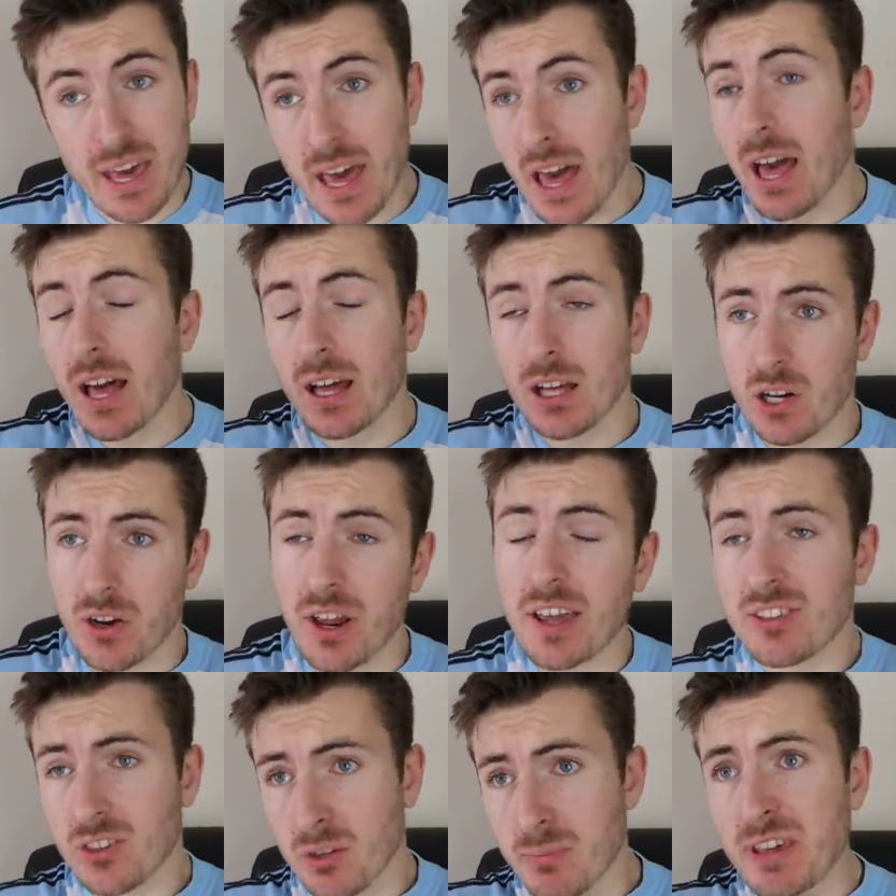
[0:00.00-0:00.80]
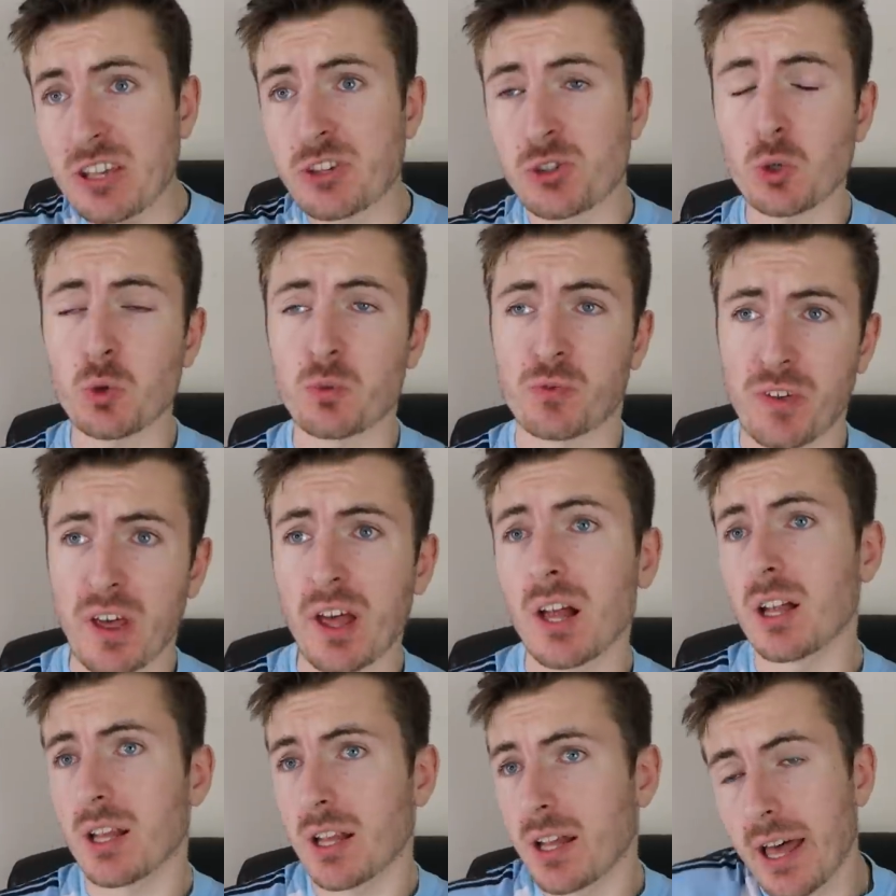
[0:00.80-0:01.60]
Yeah, great to meet you,
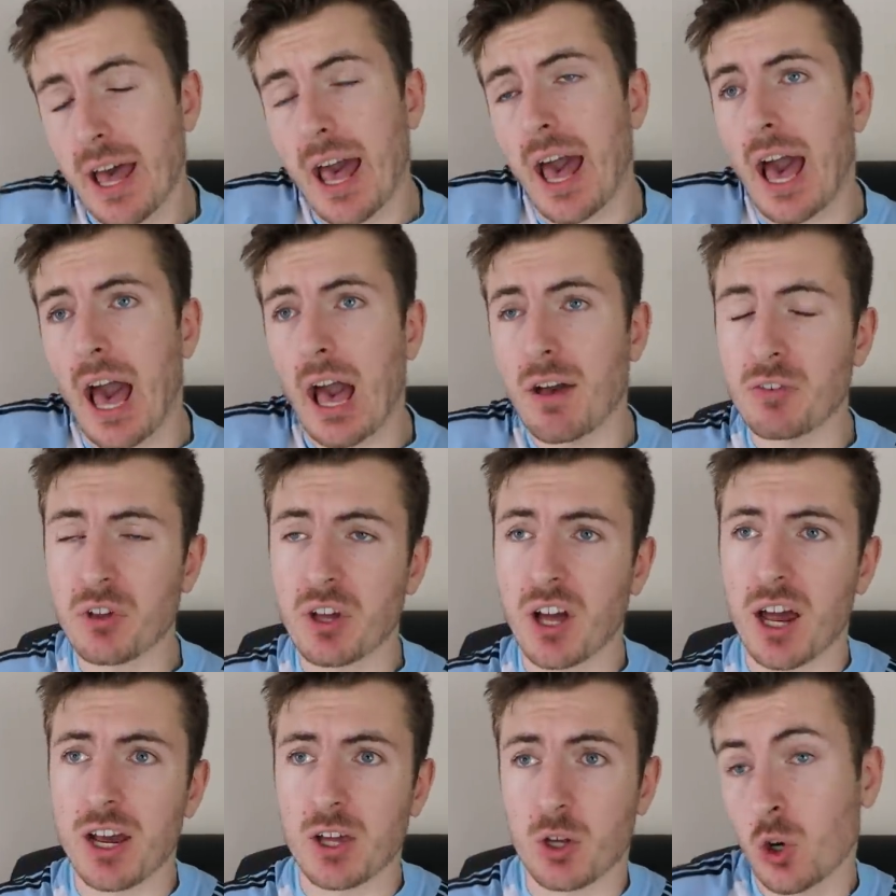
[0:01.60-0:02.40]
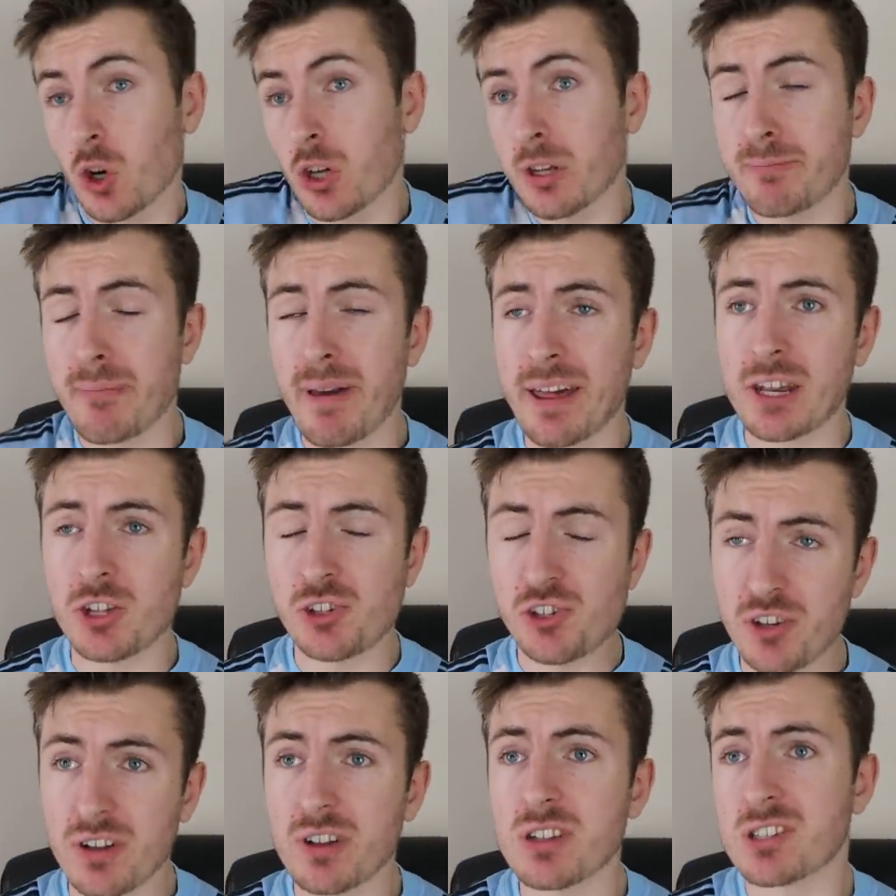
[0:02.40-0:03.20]
Phil. Have you got a good
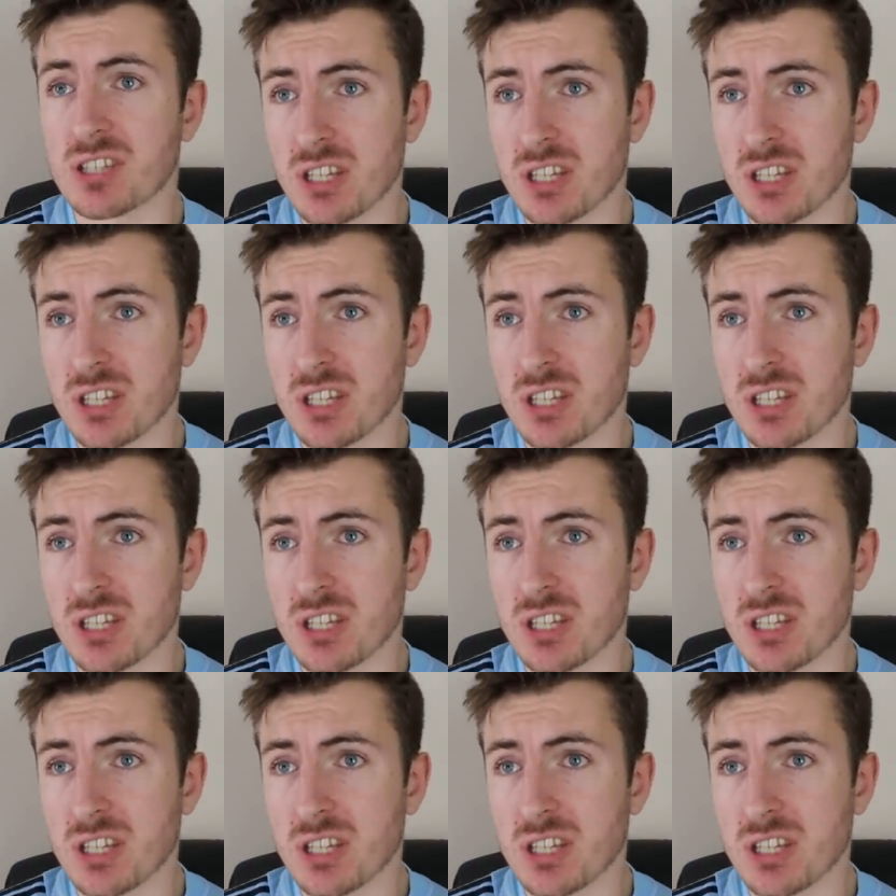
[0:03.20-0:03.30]
managerial